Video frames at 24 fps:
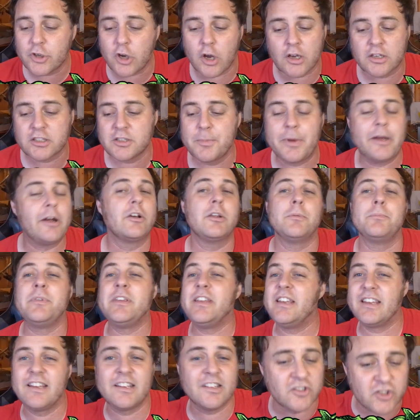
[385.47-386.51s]
talked about it
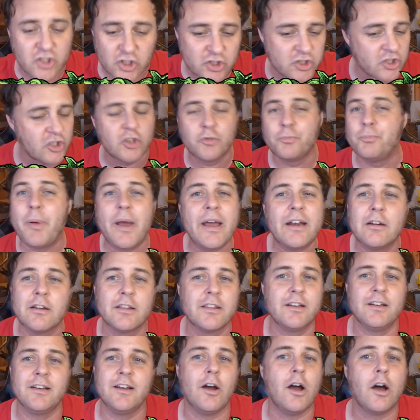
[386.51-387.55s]
being just better
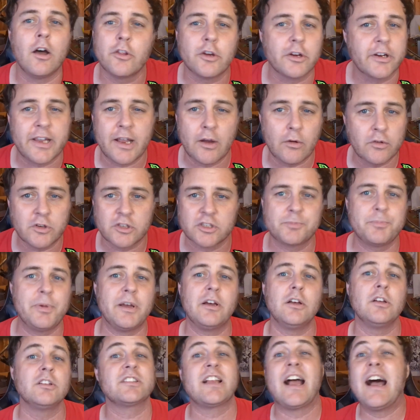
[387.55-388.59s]
than other counter
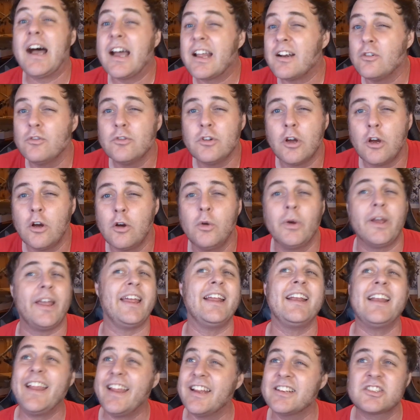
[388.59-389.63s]
spells. I don't know.
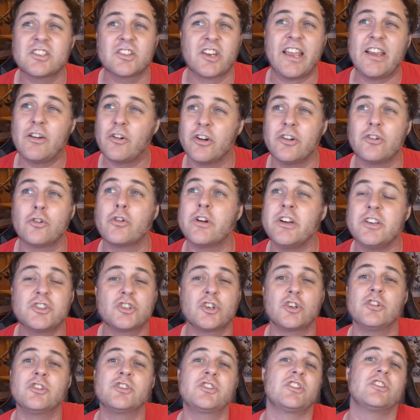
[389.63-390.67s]
It hits
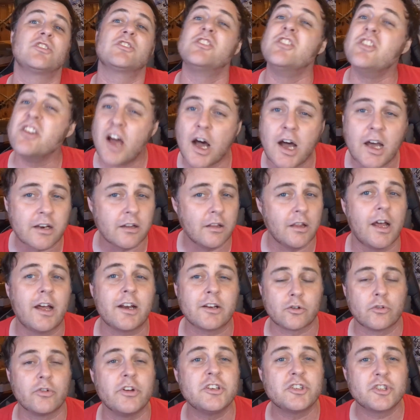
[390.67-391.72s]
creatures. There's not a lot
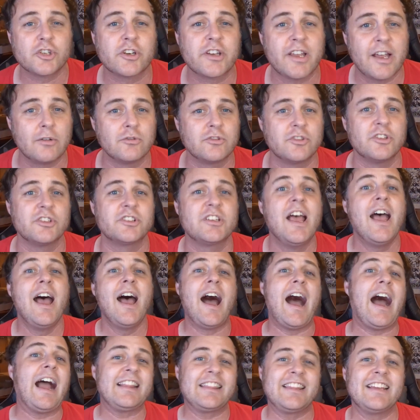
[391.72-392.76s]
of creature counters.
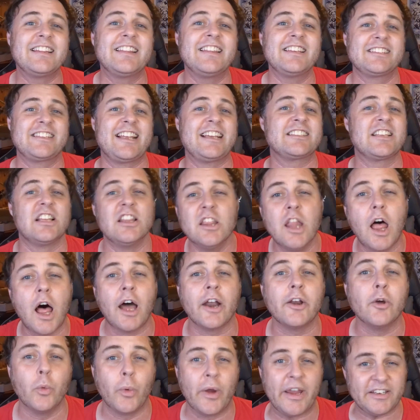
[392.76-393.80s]
I think this has a
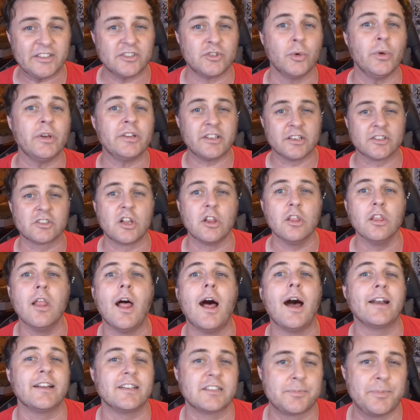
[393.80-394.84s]
lot of weight to it. There's a
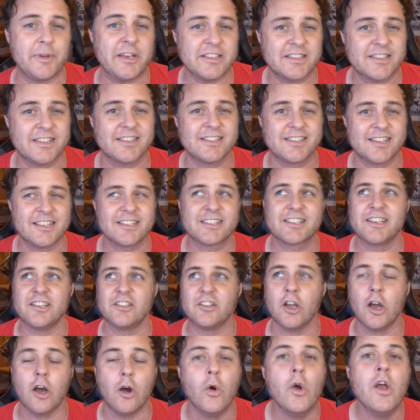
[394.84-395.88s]
lot of spaces this
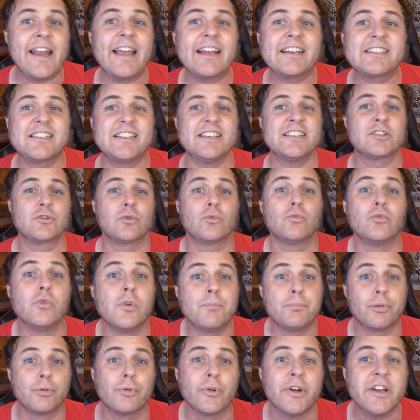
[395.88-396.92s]
can go. Next is
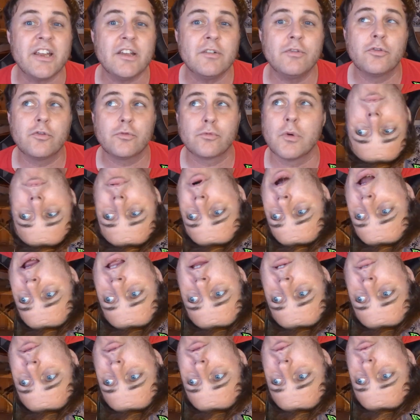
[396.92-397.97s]
Reprieve.
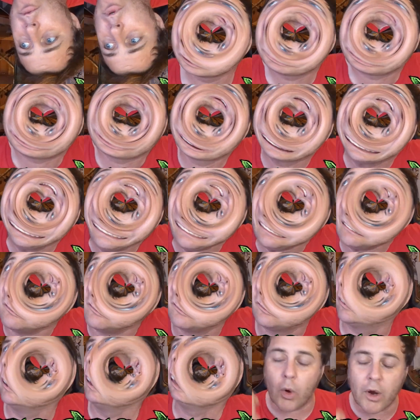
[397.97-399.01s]

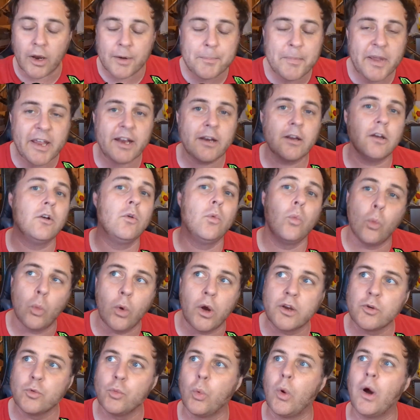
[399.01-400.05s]
1 mana,
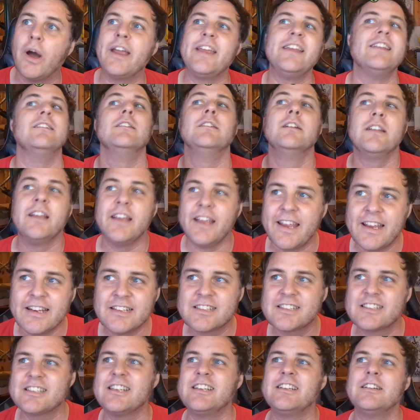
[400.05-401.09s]
1 white,
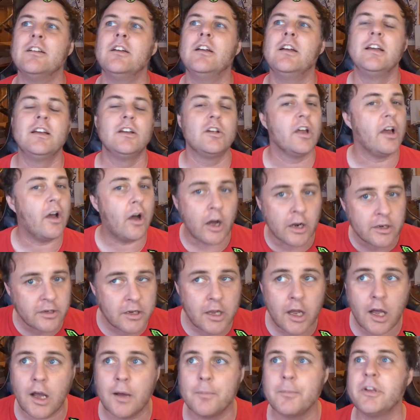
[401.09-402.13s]
instant,
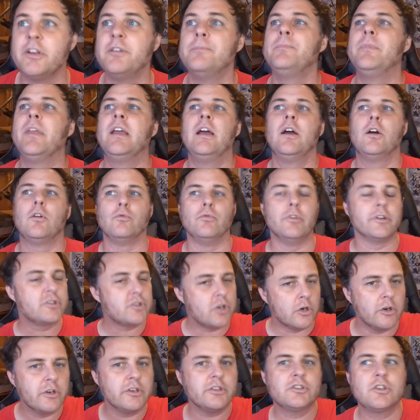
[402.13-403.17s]
uncommon.
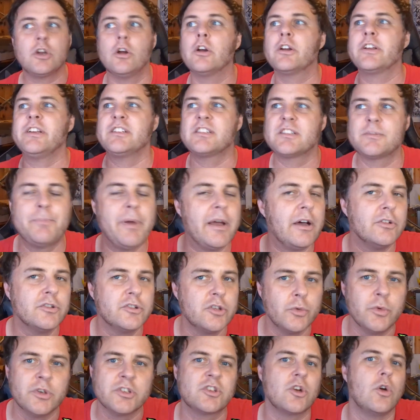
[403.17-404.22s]
Return target spell
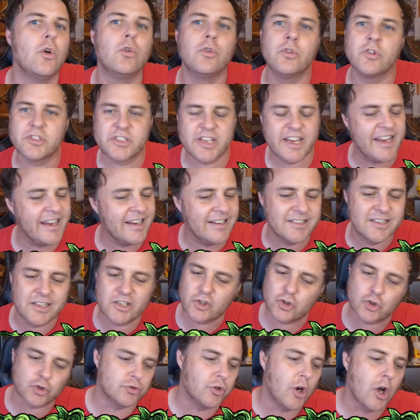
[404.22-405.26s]
to its owner's hand,
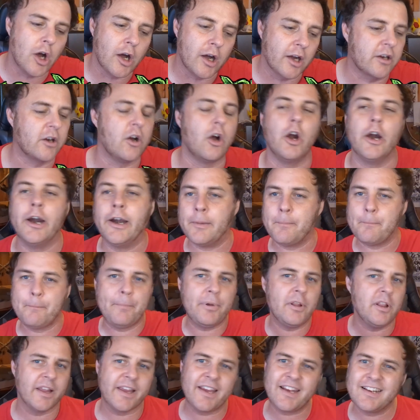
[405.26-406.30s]
draw a card.
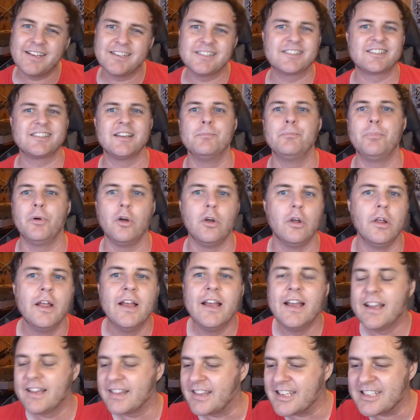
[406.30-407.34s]
Plain and simple.
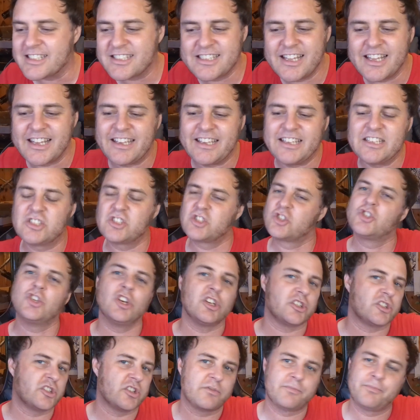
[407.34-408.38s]
This thing is
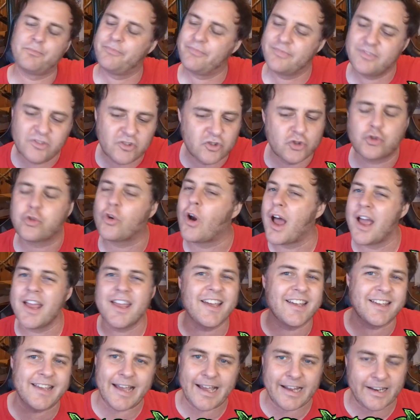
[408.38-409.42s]
just try
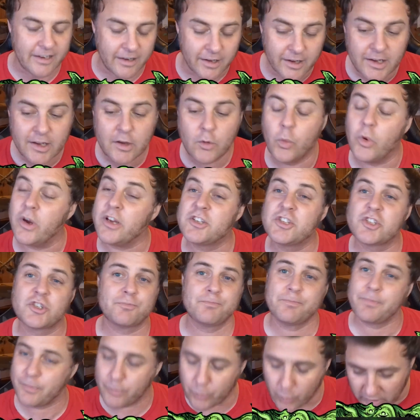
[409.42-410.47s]
again, which
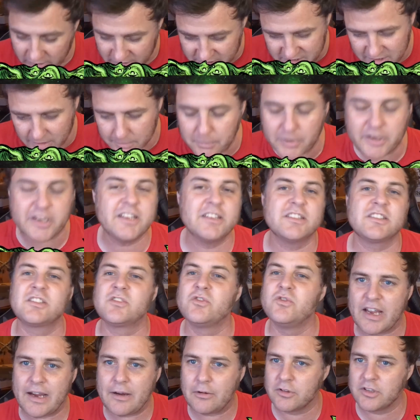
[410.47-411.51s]
when somebody's
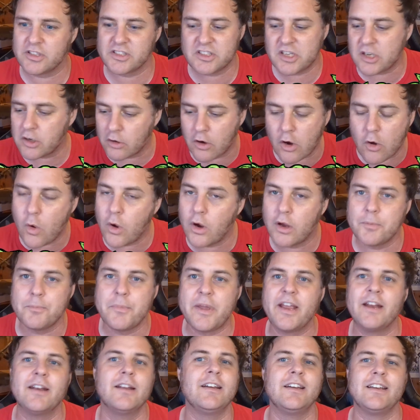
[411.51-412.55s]
down to 0 on
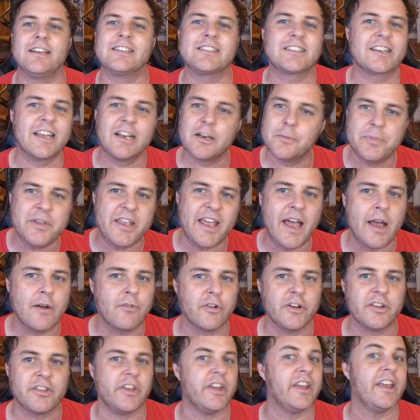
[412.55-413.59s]
mana is going to be
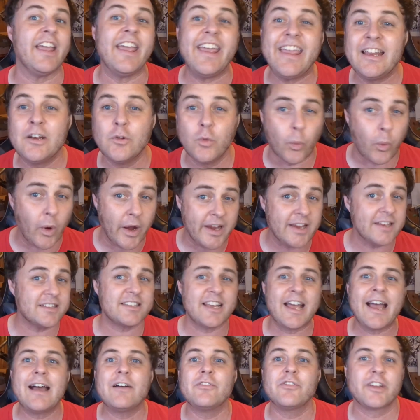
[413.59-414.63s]
everything. In white,
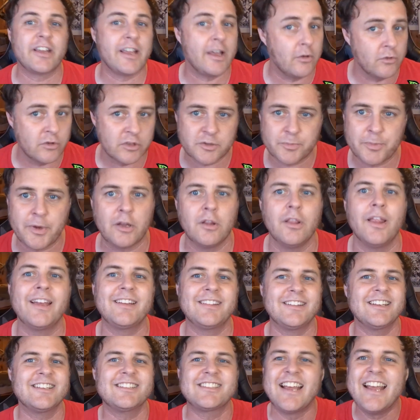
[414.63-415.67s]
to have a counterspell
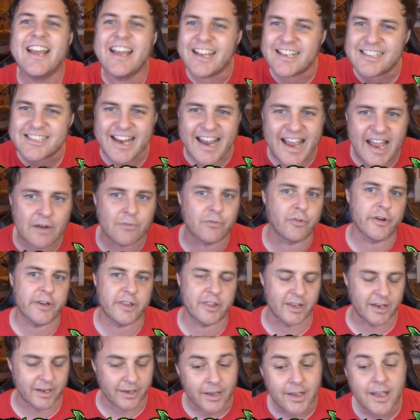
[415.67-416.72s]
like this, it's
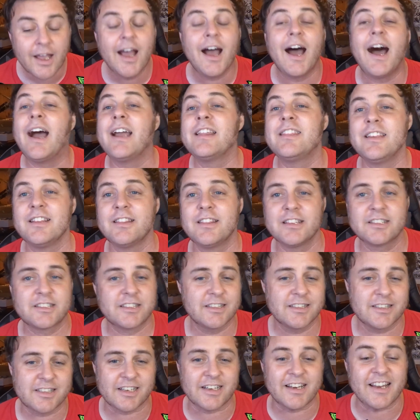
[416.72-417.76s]
everything. I think this
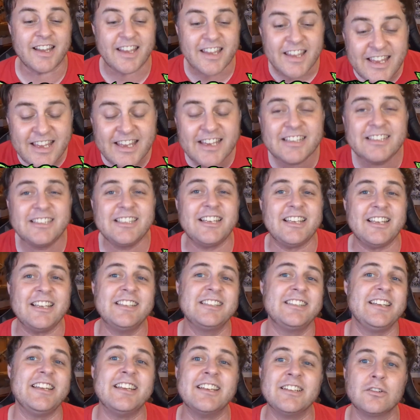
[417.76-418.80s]
is an
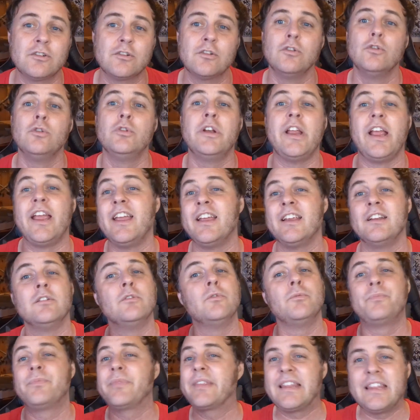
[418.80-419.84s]
easy include
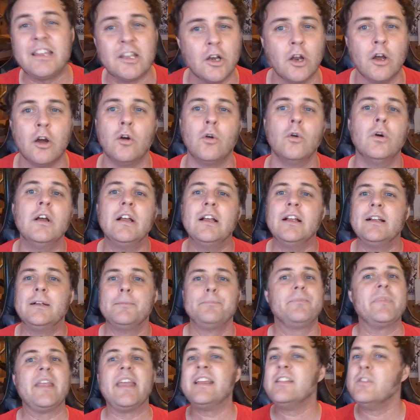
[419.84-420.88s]
in, you know,
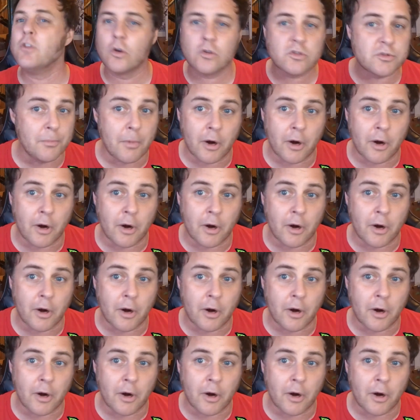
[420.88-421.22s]
in those